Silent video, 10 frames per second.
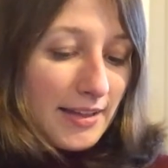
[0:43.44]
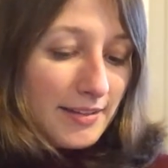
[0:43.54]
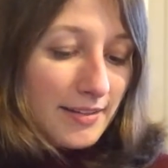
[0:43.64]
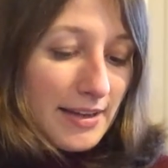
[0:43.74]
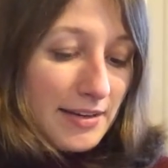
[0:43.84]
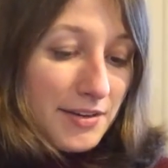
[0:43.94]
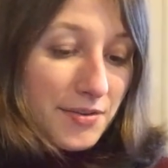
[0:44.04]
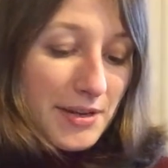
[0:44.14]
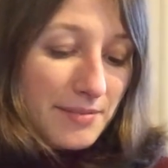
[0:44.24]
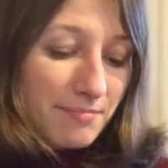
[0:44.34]
let's get into
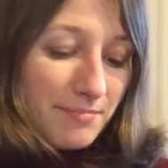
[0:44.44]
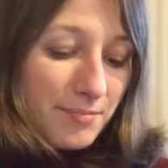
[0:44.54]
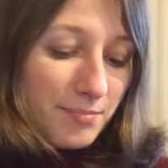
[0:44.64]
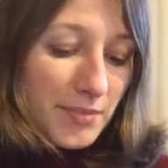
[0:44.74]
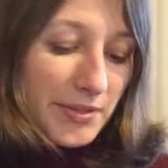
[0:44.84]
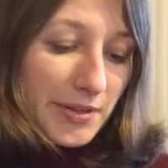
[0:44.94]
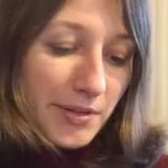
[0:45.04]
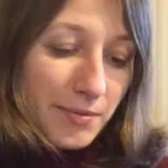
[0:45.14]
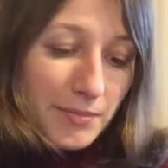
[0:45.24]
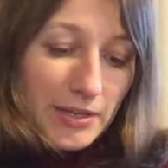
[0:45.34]
it.
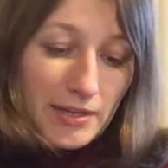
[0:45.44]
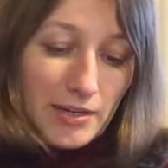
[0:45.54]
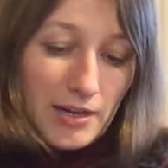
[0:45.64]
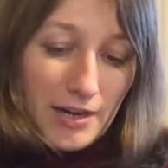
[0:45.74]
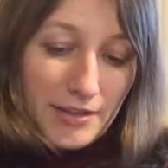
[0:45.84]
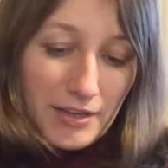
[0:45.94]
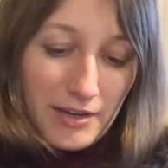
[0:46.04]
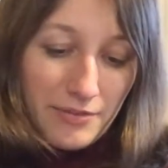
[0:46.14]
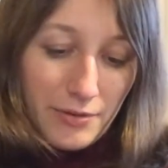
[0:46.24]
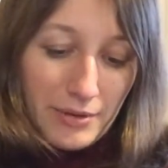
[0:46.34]
So, on the
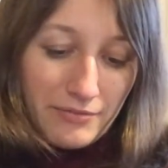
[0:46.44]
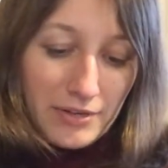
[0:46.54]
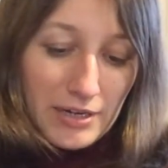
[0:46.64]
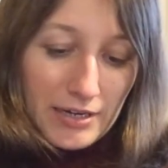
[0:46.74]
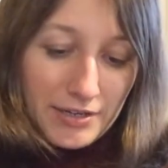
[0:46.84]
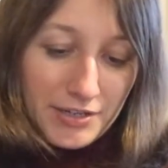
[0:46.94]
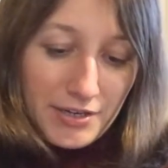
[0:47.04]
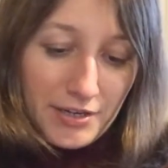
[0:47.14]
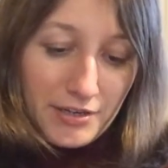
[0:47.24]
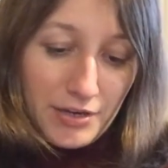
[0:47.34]
cover, we've got
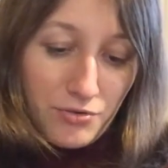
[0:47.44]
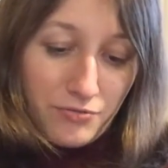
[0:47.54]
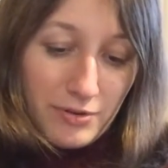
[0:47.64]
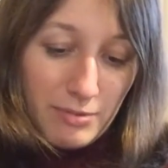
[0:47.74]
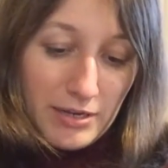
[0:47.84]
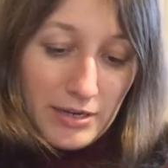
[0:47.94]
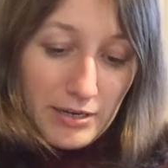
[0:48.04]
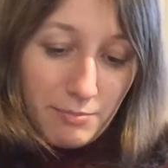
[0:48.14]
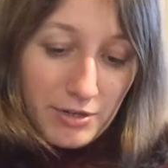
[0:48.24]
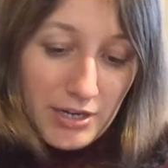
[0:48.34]
U V
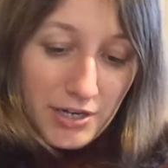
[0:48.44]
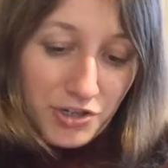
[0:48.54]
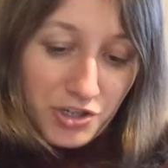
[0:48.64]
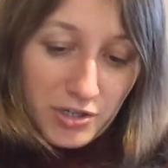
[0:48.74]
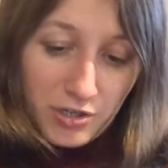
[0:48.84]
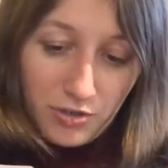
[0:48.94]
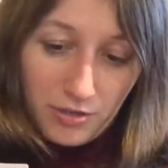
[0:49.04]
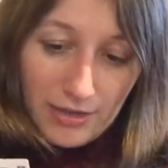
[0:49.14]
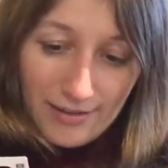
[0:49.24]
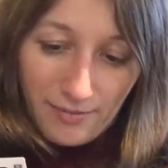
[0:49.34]
B protection,
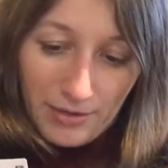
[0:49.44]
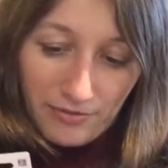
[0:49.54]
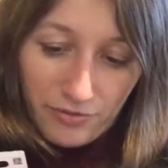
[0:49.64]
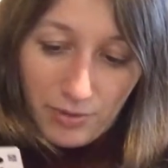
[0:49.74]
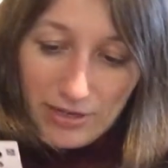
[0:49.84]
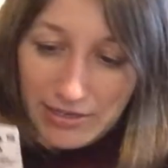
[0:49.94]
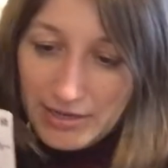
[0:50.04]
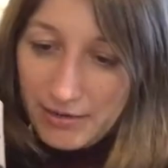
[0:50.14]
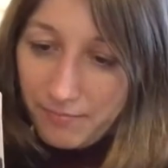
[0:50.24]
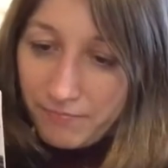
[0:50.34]
S P F
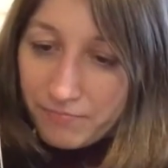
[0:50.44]
twenty.